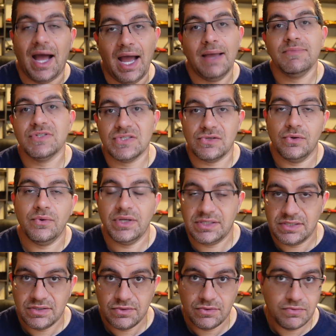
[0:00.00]
I'm just going
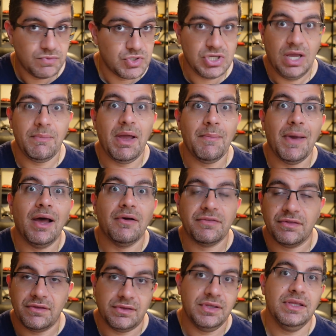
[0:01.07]
to shut my
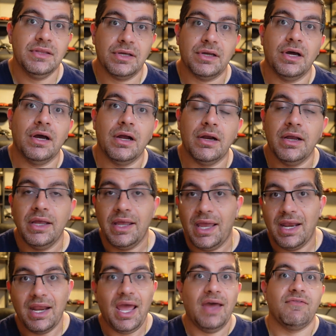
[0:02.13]
mouth, clean the car,
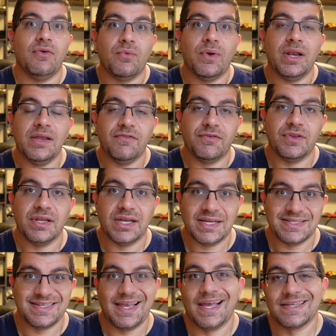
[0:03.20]
and have it ready for the
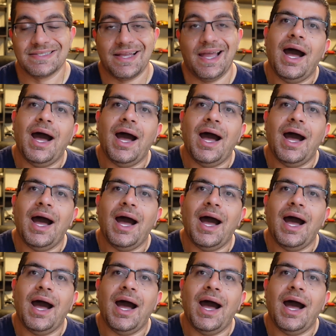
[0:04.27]
next guest.